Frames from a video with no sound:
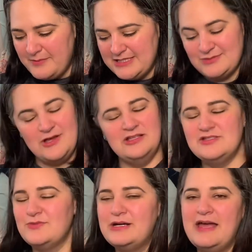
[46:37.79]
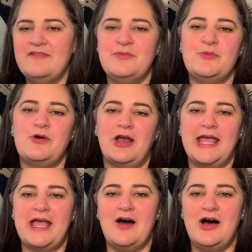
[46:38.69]
as well as what I have been
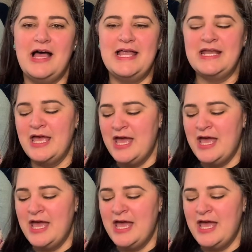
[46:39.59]
working on.